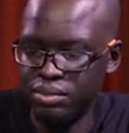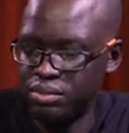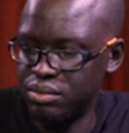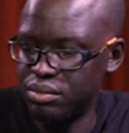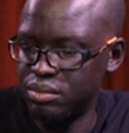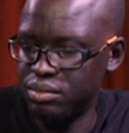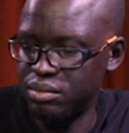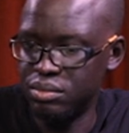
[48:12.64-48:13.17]

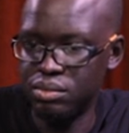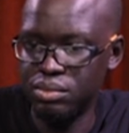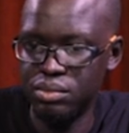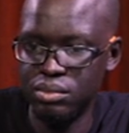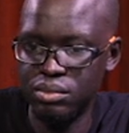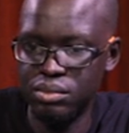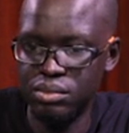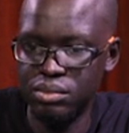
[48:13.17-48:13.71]

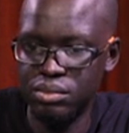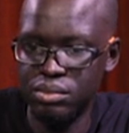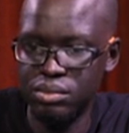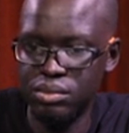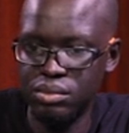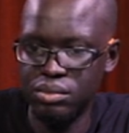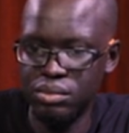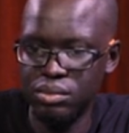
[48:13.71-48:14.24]

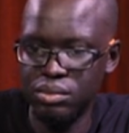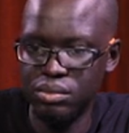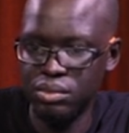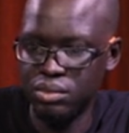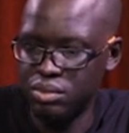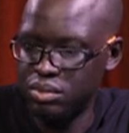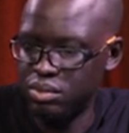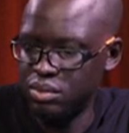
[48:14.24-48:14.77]

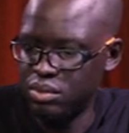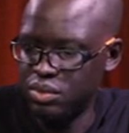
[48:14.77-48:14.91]
No one is speaking in this clip.